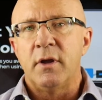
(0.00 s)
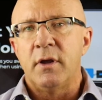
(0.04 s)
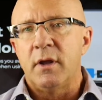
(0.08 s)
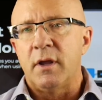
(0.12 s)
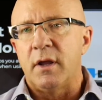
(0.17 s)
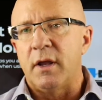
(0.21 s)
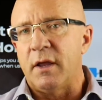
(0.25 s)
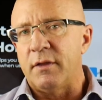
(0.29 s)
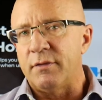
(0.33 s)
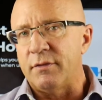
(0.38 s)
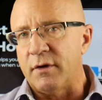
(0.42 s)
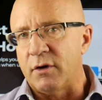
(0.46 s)

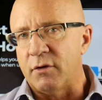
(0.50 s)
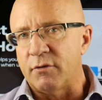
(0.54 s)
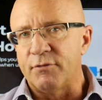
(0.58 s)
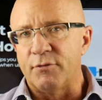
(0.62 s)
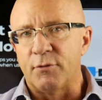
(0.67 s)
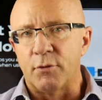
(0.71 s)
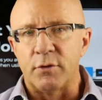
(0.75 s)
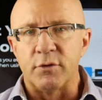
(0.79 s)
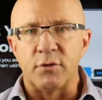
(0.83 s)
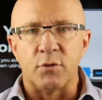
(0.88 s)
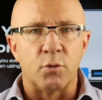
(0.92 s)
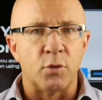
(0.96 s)
and
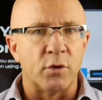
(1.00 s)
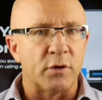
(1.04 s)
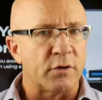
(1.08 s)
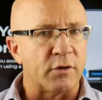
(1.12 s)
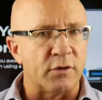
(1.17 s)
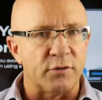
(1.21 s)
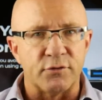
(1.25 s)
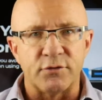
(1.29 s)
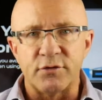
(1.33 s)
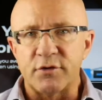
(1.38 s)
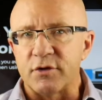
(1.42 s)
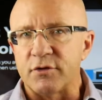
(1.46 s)
therefore the
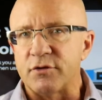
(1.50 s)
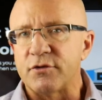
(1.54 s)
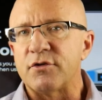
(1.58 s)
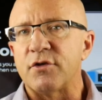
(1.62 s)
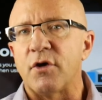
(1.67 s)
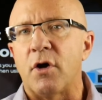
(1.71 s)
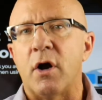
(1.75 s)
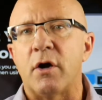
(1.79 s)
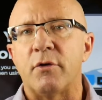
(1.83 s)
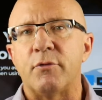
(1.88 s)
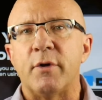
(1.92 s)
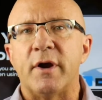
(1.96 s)
workers can
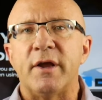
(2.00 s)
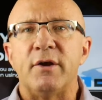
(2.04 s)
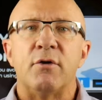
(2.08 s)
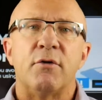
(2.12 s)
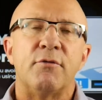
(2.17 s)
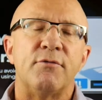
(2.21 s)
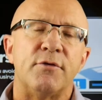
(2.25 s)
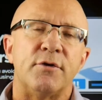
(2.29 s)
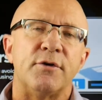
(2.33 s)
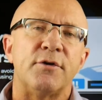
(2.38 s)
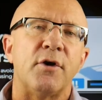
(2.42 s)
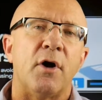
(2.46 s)
saw right
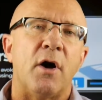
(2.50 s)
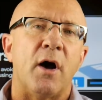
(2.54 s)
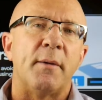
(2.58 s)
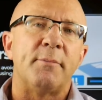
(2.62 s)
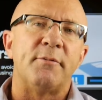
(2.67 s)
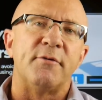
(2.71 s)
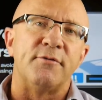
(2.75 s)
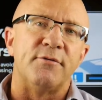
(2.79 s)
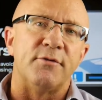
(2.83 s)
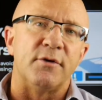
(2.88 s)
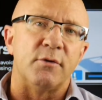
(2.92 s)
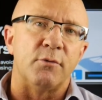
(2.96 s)
over top
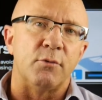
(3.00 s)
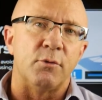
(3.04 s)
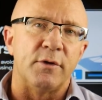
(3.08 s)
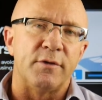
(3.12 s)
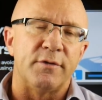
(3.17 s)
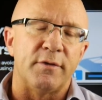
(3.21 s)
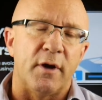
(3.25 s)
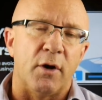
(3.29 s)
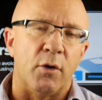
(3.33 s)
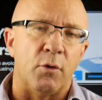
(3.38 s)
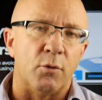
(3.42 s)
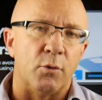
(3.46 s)
of it
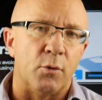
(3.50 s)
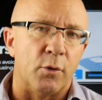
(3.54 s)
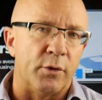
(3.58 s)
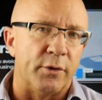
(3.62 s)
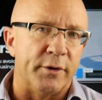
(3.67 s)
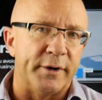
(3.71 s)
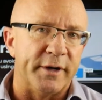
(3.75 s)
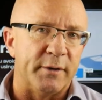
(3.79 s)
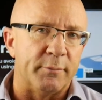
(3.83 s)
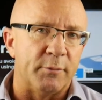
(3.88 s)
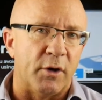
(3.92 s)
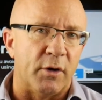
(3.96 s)
without
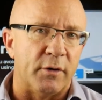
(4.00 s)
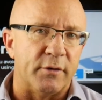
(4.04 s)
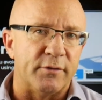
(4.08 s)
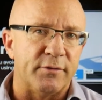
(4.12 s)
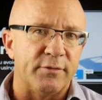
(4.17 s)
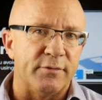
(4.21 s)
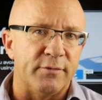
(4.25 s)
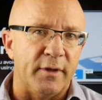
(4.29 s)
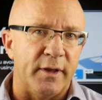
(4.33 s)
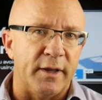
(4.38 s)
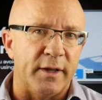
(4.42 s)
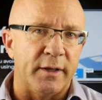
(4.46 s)
worrying about a
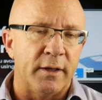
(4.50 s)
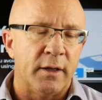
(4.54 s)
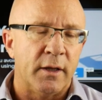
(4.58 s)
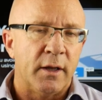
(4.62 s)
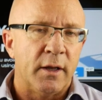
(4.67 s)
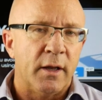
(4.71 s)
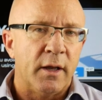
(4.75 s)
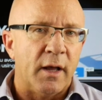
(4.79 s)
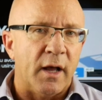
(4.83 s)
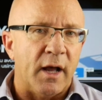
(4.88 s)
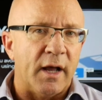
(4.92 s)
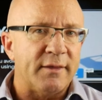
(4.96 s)
thing.
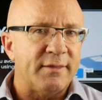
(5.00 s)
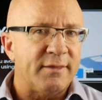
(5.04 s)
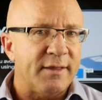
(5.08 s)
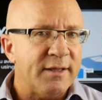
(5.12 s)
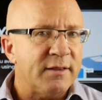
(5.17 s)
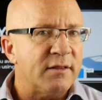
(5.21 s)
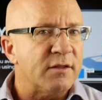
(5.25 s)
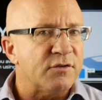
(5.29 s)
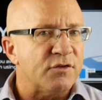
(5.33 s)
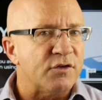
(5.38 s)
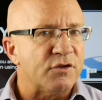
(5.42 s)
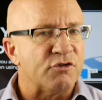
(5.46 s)
I
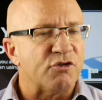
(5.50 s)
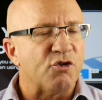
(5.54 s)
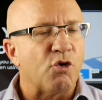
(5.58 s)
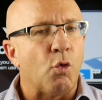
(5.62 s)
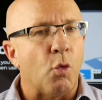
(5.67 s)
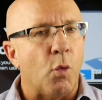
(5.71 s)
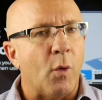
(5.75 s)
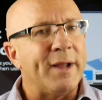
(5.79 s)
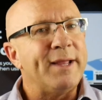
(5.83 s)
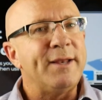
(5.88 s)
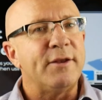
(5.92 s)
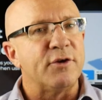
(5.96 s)
think this is
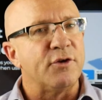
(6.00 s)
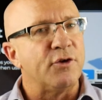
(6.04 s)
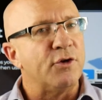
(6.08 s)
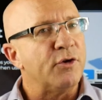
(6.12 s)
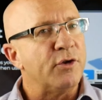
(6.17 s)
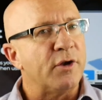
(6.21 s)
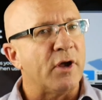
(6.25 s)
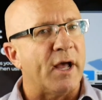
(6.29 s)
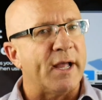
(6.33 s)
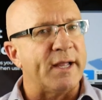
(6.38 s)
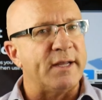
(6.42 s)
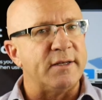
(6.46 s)
quite a
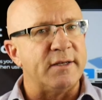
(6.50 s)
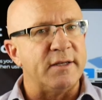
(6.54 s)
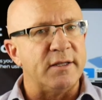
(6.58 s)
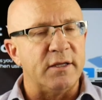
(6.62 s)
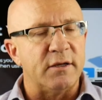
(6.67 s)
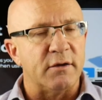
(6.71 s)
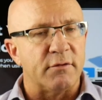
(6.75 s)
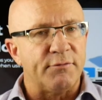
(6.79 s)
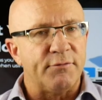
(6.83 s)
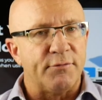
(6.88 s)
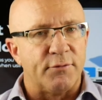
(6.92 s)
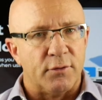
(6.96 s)
good
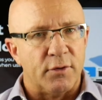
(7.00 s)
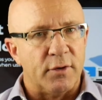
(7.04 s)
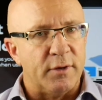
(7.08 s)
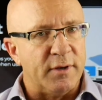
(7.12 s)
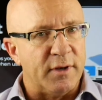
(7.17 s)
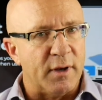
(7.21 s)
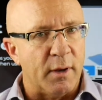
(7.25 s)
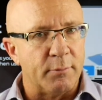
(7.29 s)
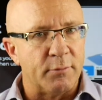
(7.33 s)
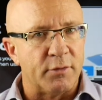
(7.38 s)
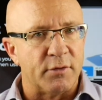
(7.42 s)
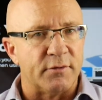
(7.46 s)
idea for a
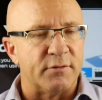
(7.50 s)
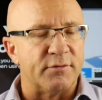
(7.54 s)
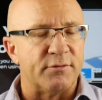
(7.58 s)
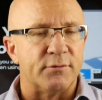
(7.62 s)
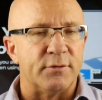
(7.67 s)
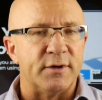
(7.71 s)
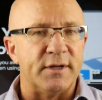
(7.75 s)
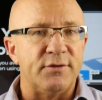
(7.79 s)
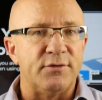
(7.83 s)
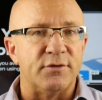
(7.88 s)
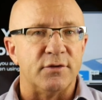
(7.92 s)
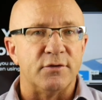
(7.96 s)
number of
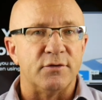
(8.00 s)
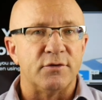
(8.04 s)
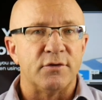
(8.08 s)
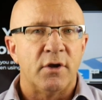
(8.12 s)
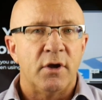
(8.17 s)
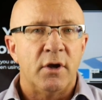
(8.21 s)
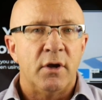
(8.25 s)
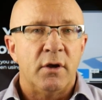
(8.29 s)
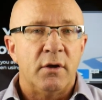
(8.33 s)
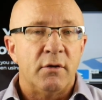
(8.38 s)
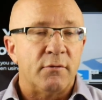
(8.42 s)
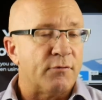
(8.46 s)
reasons.
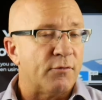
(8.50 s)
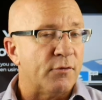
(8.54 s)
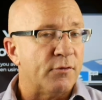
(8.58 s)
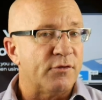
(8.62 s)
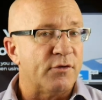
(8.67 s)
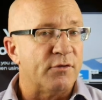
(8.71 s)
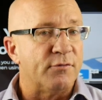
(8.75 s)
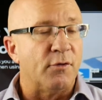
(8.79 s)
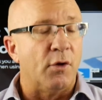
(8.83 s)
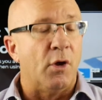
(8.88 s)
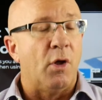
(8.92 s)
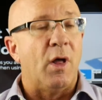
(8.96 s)
First
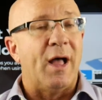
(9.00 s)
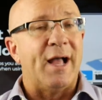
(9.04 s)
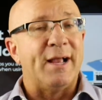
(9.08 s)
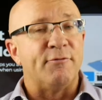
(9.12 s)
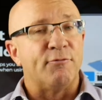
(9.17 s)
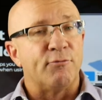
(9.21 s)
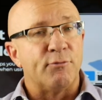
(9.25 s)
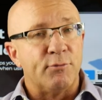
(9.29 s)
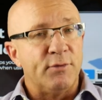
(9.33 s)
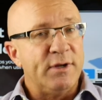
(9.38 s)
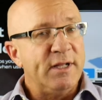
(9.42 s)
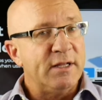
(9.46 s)
of all, I
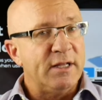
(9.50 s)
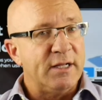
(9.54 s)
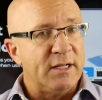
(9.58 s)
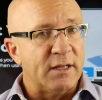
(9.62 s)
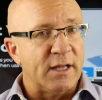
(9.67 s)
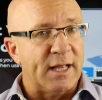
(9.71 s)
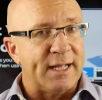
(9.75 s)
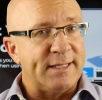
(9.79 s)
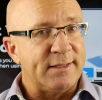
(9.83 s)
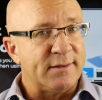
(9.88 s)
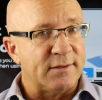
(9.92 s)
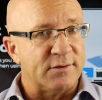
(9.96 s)
really
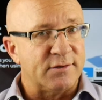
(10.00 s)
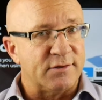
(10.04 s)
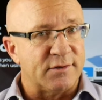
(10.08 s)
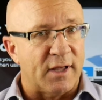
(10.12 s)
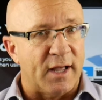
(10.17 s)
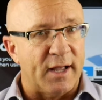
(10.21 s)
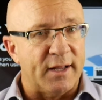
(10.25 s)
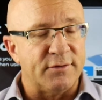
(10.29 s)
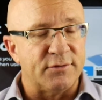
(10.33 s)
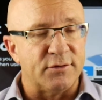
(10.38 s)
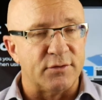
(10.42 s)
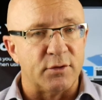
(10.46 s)
like the
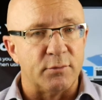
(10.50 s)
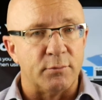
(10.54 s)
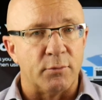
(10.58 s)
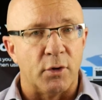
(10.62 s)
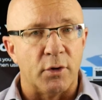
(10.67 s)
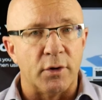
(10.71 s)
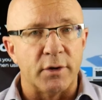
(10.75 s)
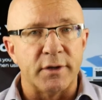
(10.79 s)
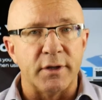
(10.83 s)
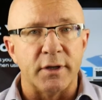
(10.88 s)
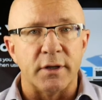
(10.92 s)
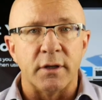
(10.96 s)
size of the
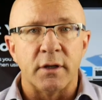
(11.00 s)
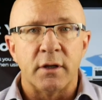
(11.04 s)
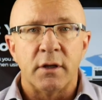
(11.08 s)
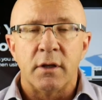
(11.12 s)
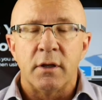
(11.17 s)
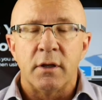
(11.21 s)
market.